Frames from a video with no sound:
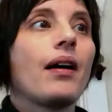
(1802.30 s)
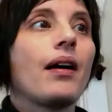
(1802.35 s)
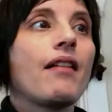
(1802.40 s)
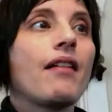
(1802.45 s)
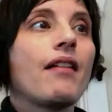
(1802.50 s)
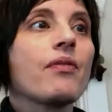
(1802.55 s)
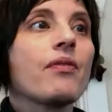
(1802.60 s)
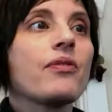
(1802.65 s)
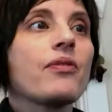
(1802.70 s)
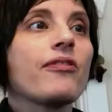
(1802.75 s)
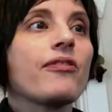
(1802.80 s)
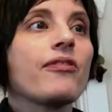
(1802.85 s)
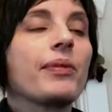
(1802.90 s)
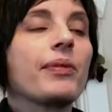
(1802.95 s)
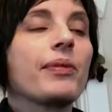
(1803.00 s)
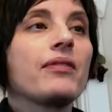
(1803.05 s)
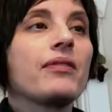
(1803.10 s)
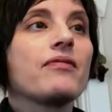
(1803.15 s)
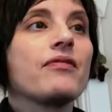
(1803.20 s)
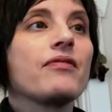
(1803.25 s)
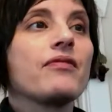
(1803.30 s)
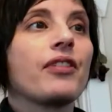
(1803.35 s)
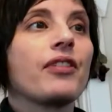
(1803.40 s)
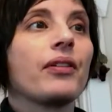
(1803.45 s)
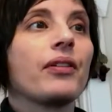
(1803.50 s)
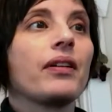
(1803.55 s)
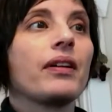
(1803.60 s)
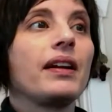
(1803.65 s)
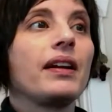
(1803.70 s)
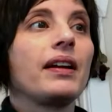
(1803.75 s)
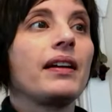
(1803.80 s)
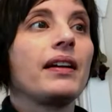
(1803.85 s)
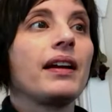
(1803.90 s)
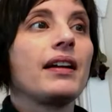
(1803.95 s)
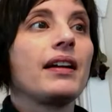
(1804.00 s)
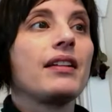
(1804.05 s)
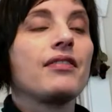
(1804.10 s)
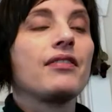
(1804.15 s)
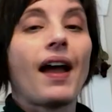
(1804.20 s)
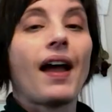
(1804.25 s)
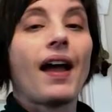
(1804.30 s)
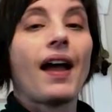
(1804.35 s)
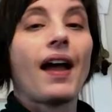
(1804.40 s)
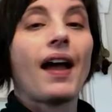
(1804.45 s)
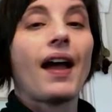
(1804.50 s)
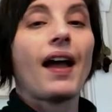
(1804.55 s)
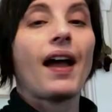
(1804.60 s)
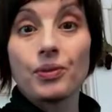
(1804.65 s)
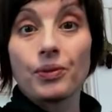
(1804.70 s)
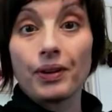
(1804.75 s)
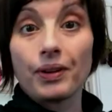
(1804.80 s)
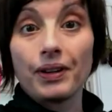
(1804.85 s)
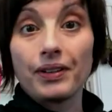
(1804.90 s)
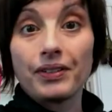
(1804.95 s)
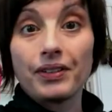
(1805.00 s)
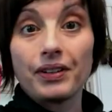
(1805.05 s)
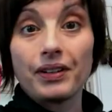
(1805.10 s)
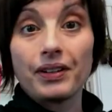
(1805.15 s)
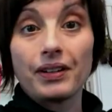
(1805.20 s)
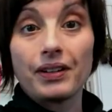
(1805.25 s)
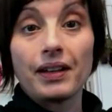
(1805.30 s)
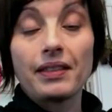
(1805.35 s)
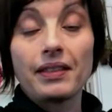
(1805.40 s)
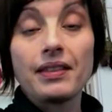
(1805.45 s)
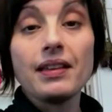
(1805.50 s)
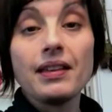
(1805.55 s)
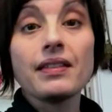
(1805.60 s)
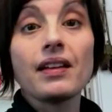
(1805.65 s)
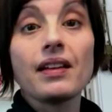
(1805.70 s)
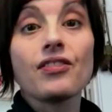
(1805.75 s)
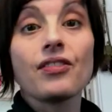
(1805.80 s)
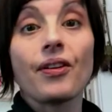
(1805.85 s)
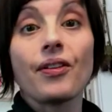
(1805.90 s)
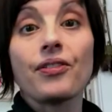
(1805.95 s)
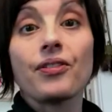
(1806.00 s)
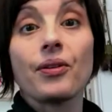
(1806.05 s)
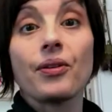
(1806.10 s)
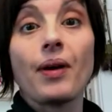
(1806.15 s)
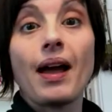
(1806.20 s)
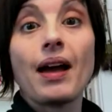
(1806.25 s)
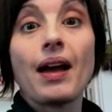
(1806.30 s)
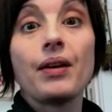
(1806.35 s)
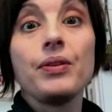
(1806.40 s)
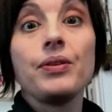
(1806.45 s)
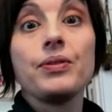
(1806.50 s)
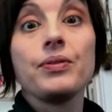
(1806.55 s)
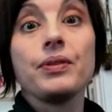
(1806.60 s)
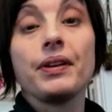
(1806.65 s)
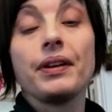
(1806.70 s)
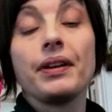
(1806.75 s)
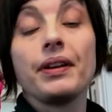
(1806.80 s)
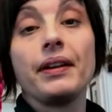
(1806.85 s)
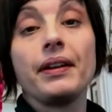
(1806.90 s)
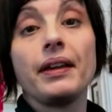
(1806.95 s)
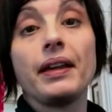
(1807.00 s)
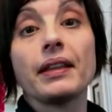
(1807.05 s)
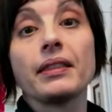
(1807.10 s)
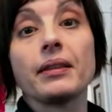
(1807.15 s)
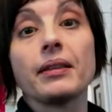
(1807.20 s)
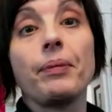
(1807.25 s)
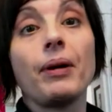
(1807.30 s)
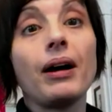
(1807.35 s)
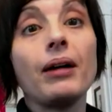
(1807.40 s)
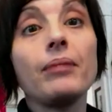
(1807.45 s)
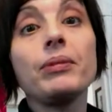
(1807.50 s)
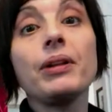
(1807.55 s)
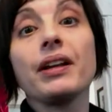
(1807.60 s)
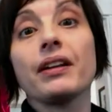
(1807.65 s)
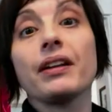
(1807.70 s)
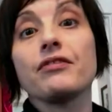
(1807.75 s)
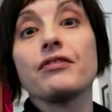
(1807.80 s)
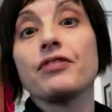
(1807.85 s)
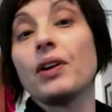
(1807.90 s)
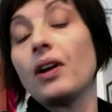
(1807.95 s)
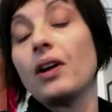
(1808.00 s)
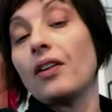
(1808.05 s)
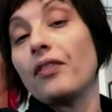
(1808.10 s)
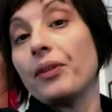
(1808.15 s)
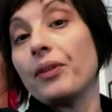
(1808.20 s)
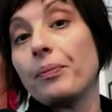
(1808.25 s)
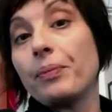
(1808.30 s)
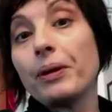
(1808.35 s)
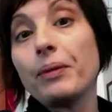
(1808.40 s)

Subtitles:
I've always been very kind of action oriented, and I think that's also how you get the public involved.